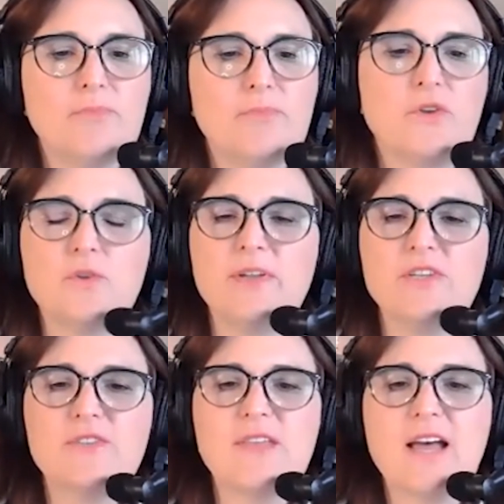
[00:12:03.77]
You
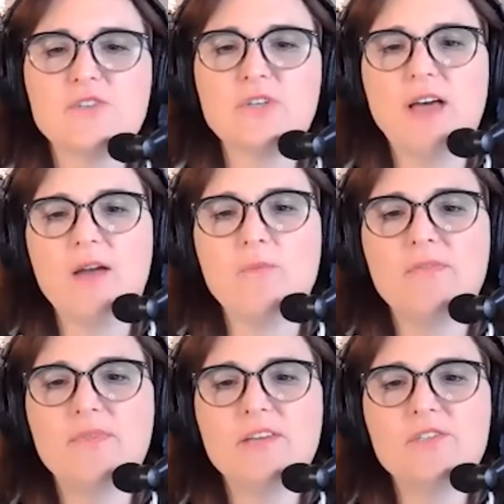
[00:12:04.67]
mentioned that July 1 thing.